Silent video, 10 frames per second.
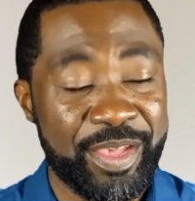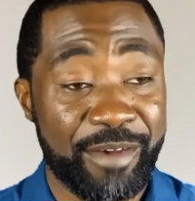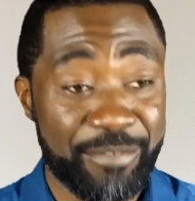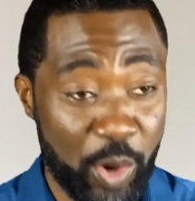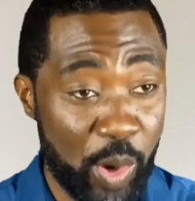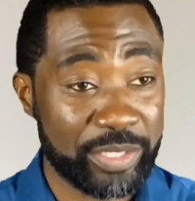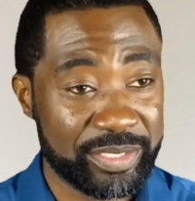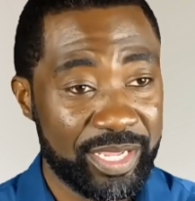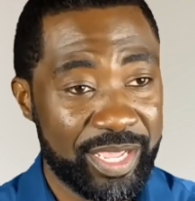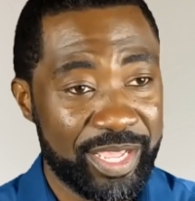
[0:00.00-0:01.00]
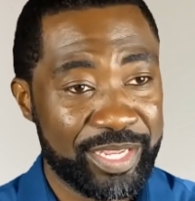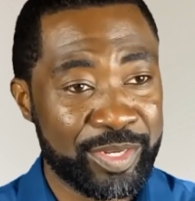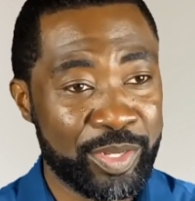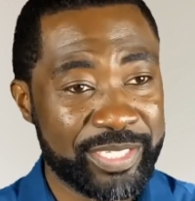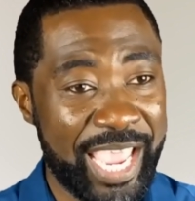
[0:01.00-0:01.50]
Of course,
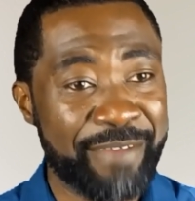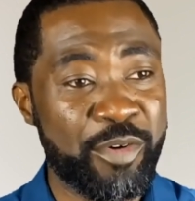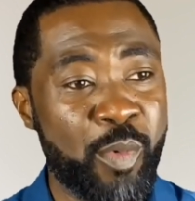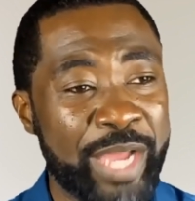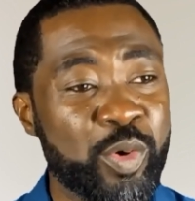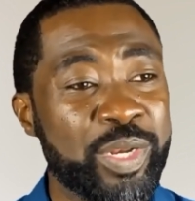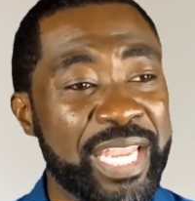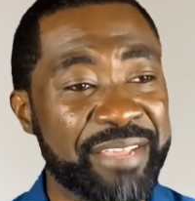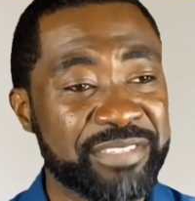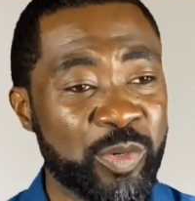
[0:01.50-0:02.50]
not everyone who lives